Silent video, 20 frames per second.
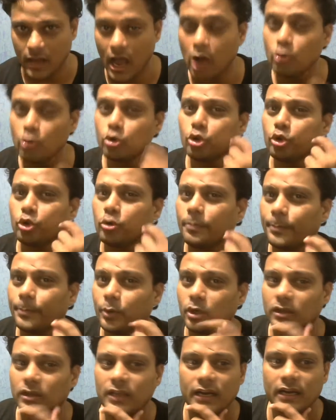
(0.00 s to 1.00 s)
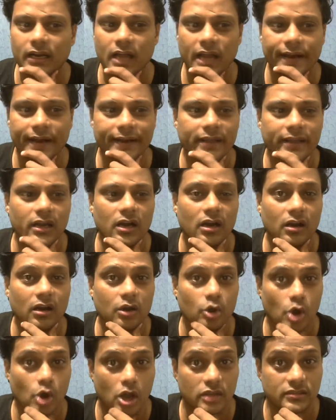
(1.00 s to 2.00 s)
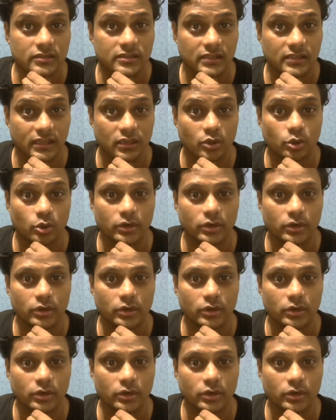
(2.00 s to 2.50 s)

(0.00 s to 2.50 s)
How do you put that idea across in good